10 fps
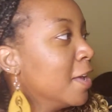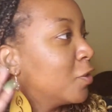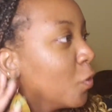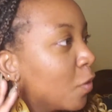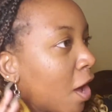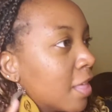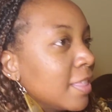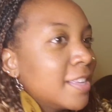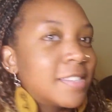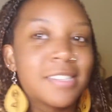doing all of
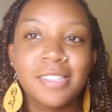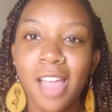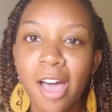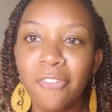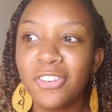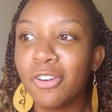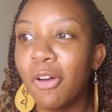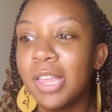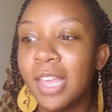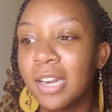this stuff, and
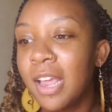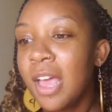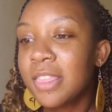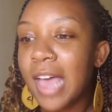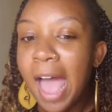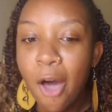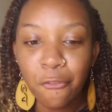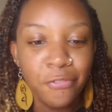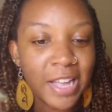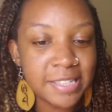then the
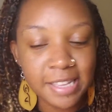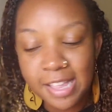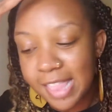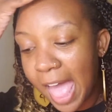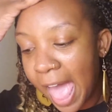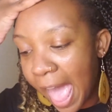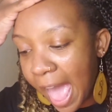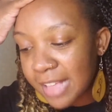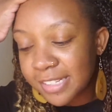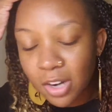outfits and then the
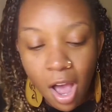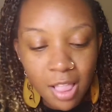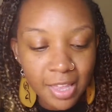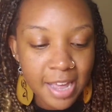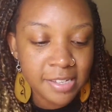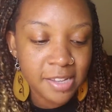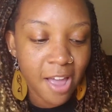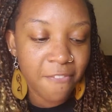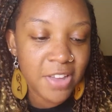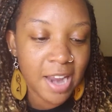hats and all of that
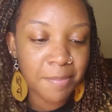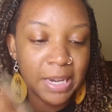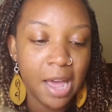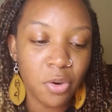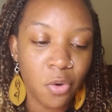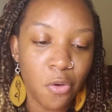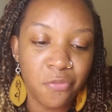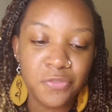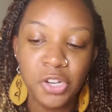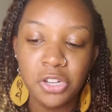stuff. And I mean, I don't know
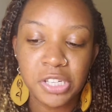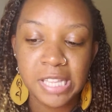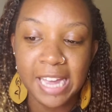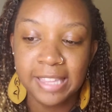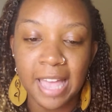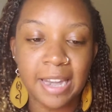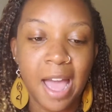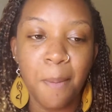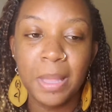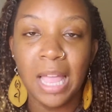if church is like that
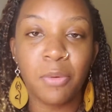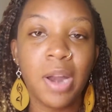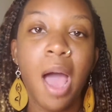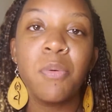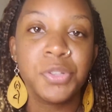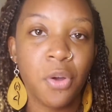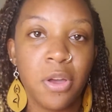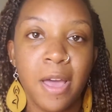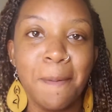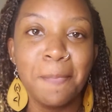now, but like when I was growing
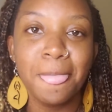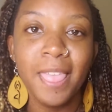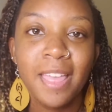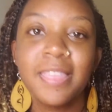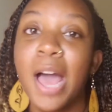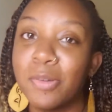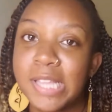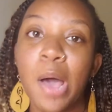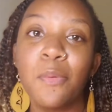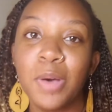up, that was
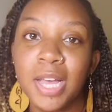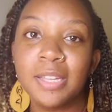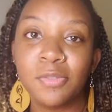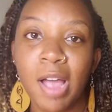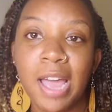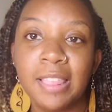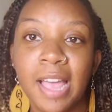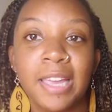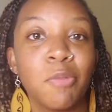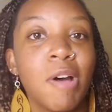how it was, right?
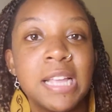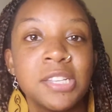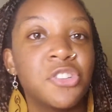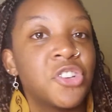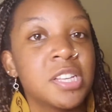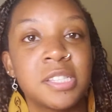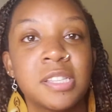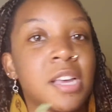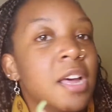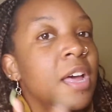Like it wasn't just
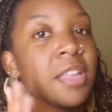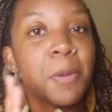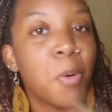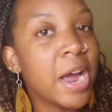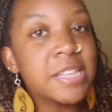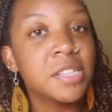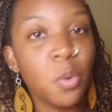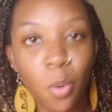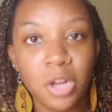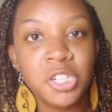the praise and the
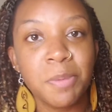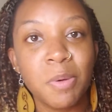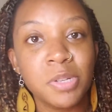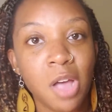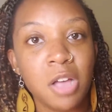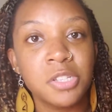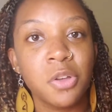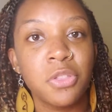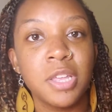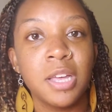worship. It was
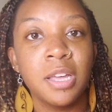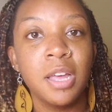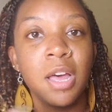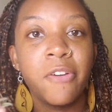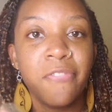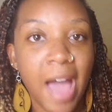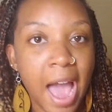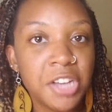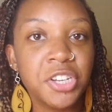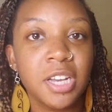also the
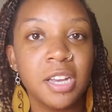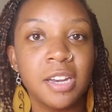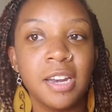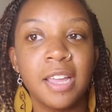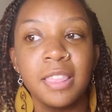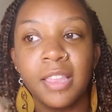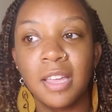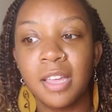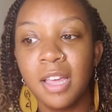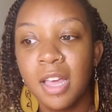fashion and the